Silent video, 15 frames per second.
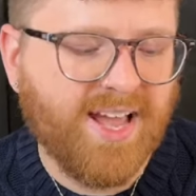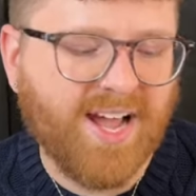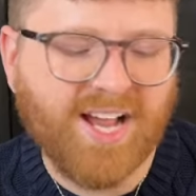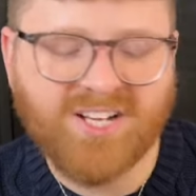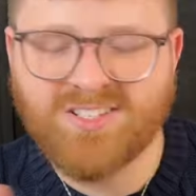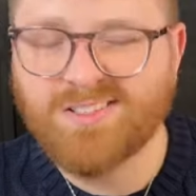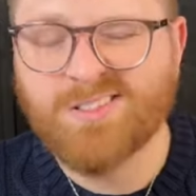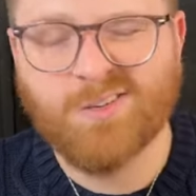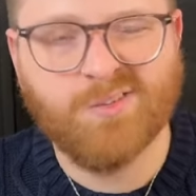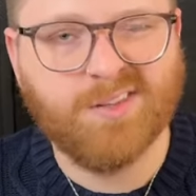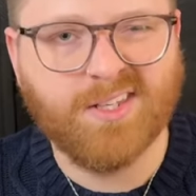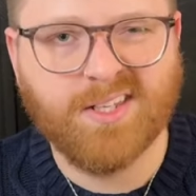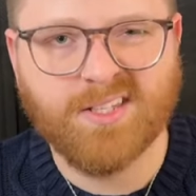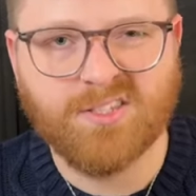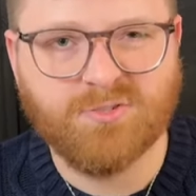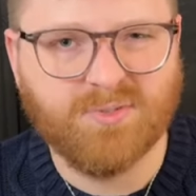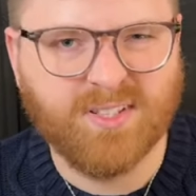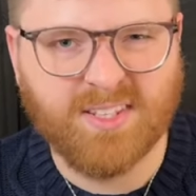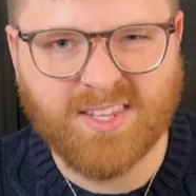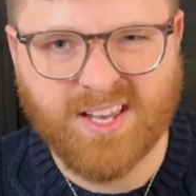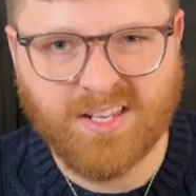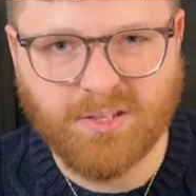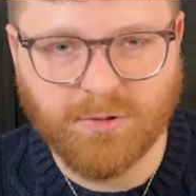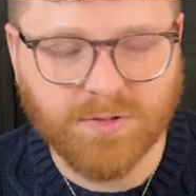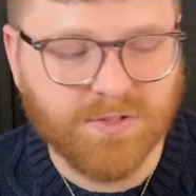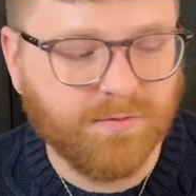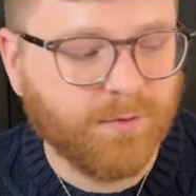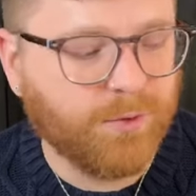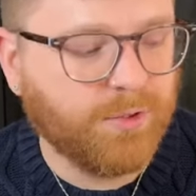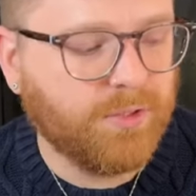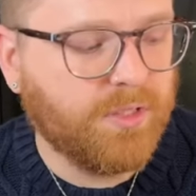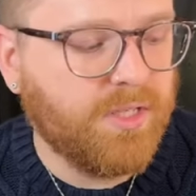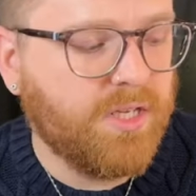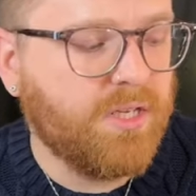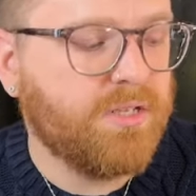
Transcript: I just don't think it's really that useful.